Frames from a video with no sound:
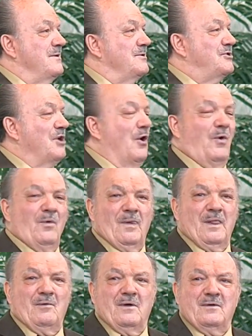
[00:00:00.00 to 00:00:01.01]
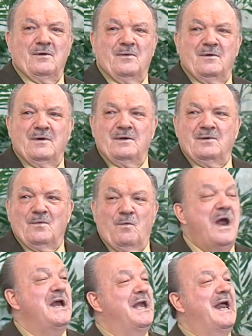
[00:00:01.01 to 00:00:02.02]
So
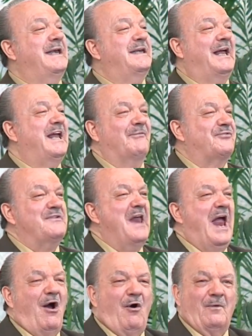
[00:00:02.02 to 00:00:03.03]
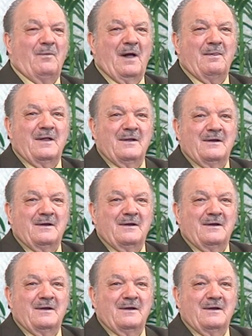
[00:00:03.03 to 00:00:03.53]
we need the gifts now.